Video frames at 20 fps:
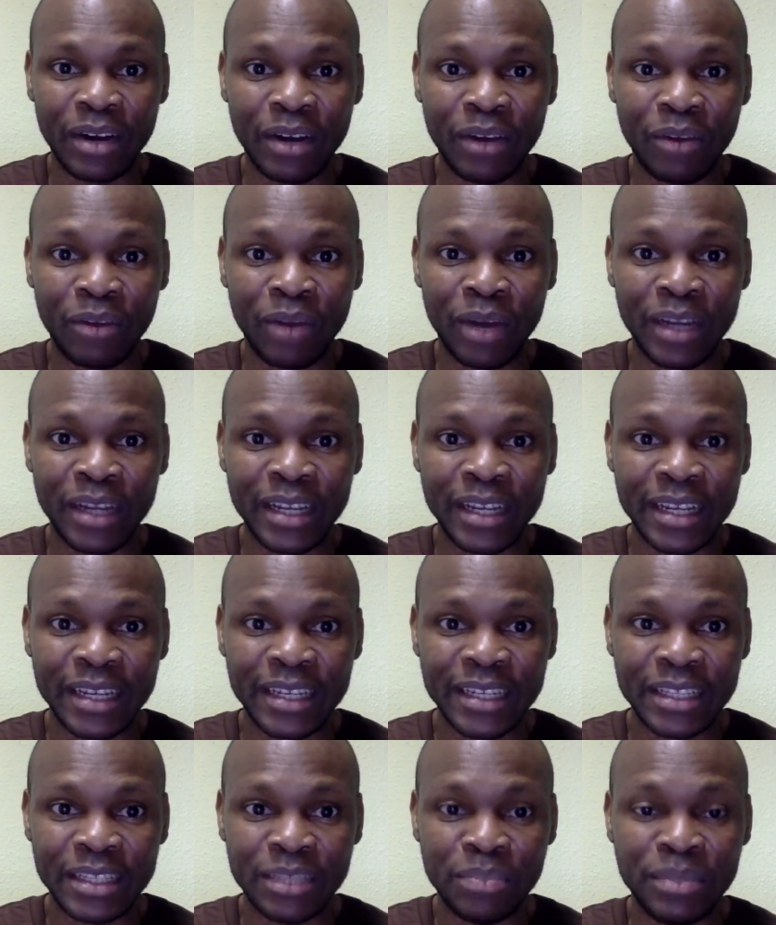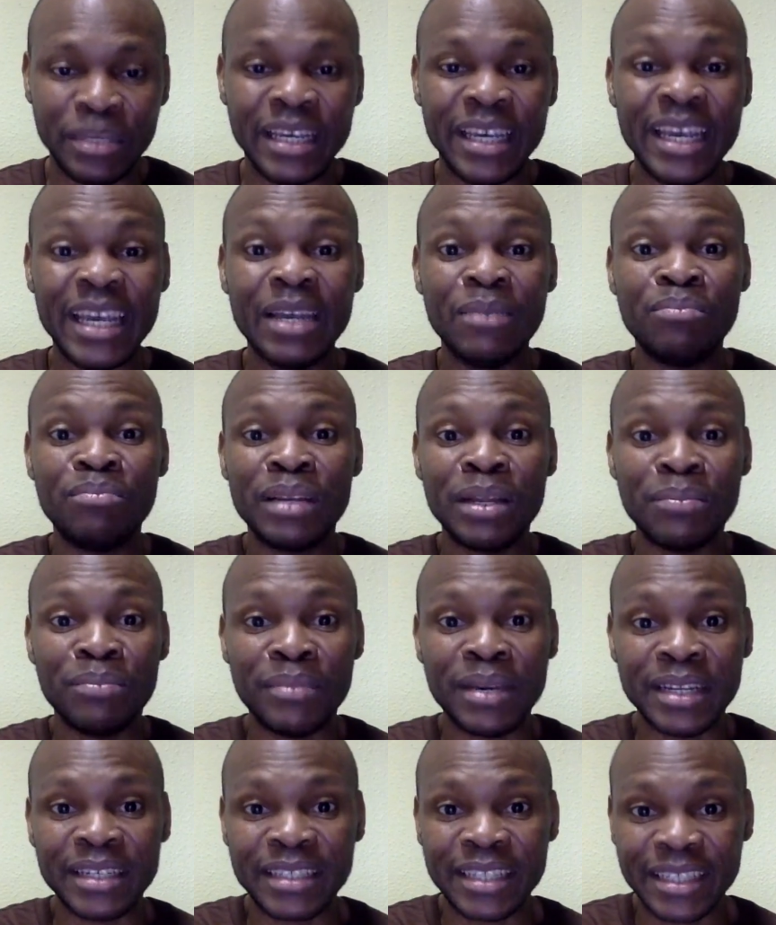what is being
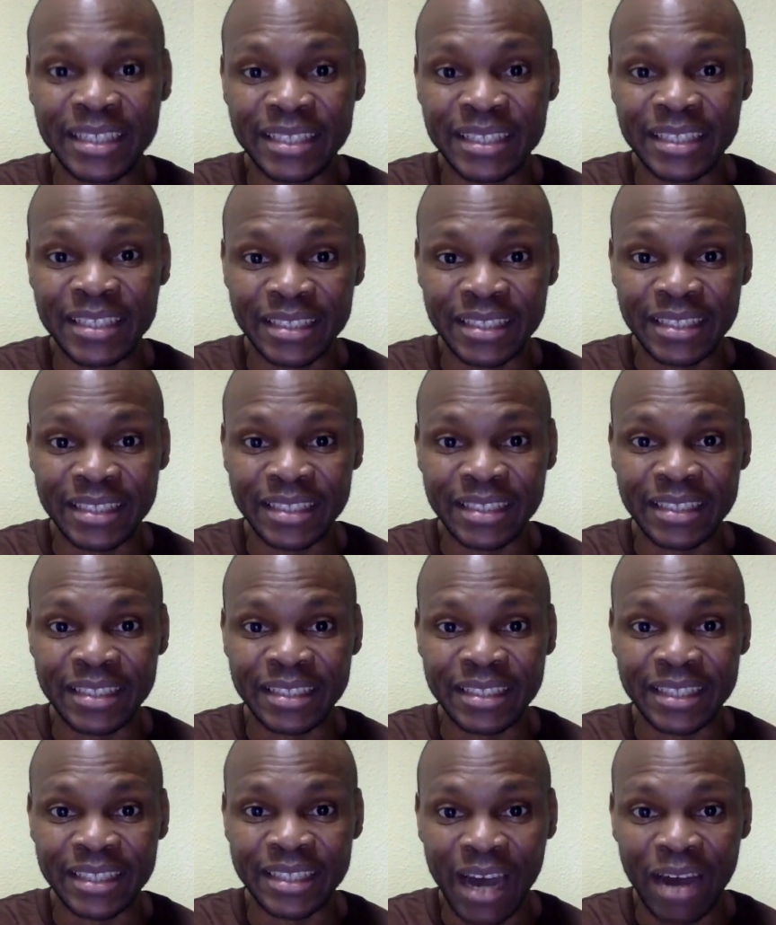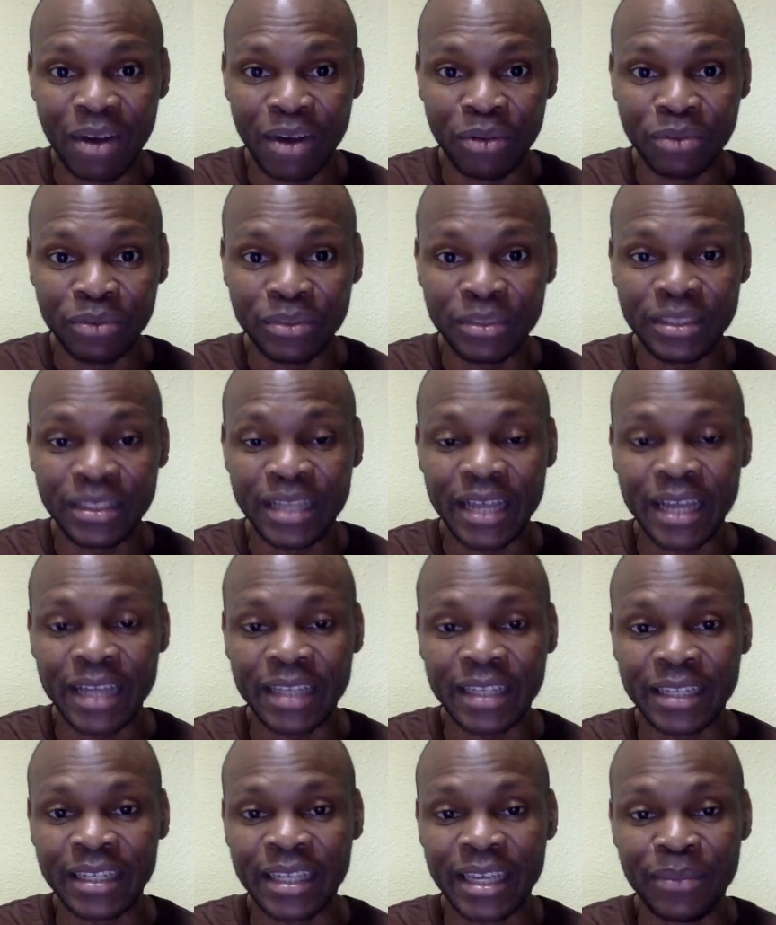implemented now that
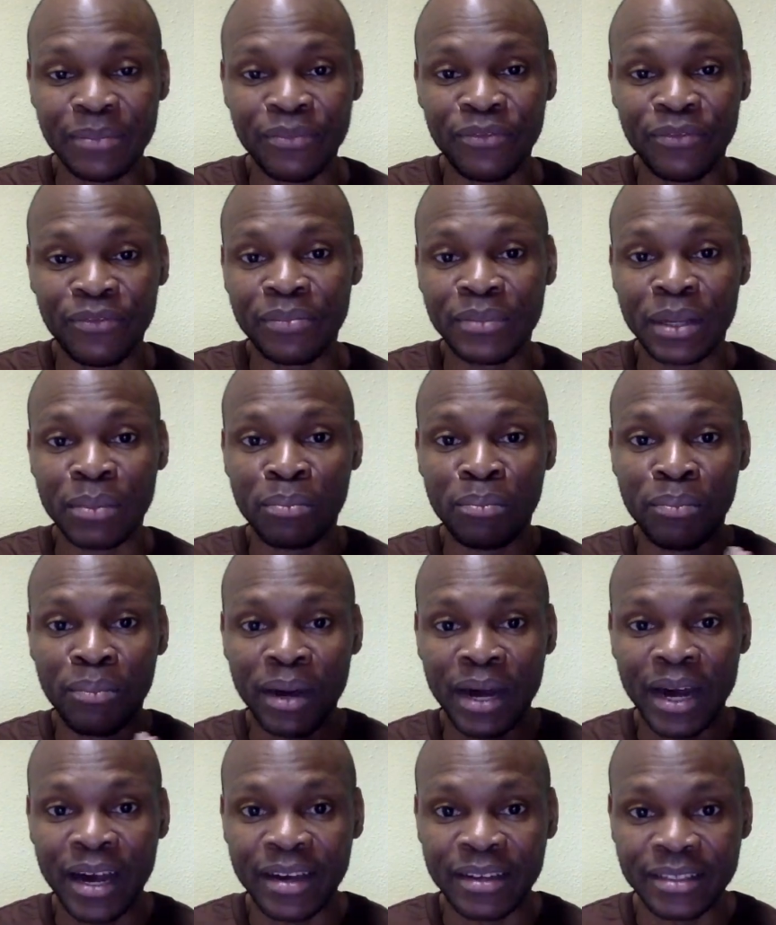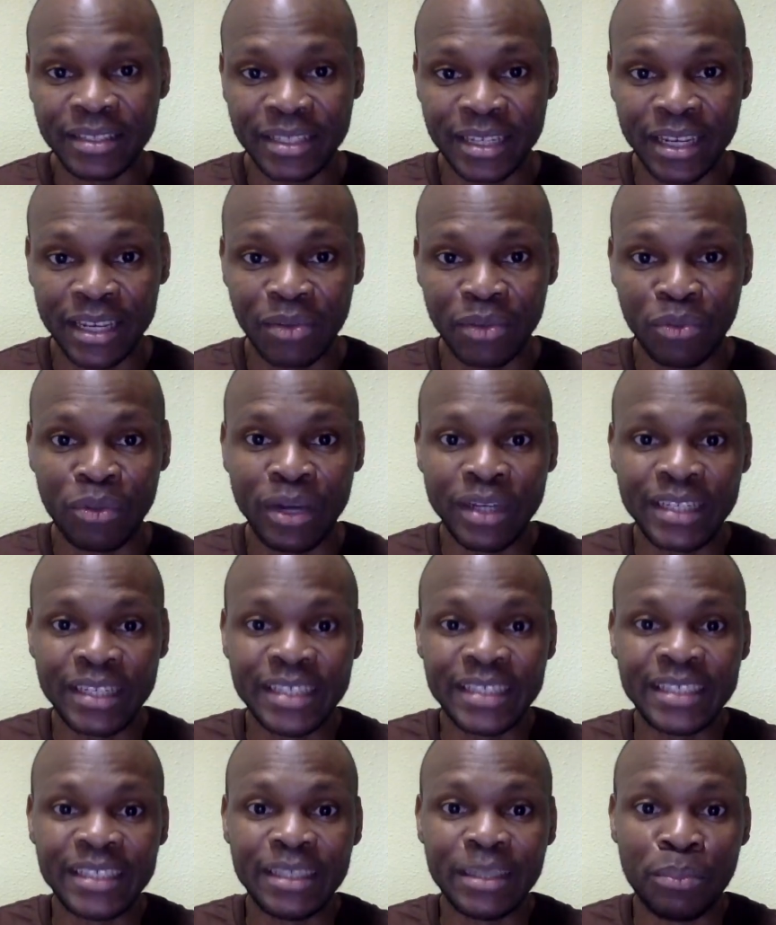came from the past, and what
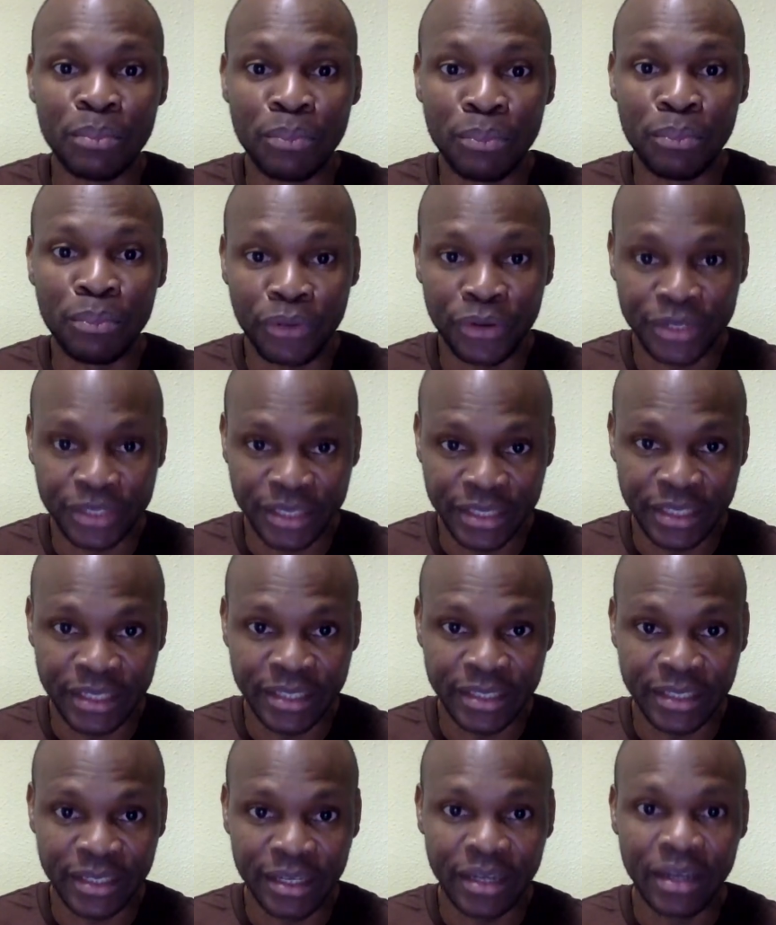is the present,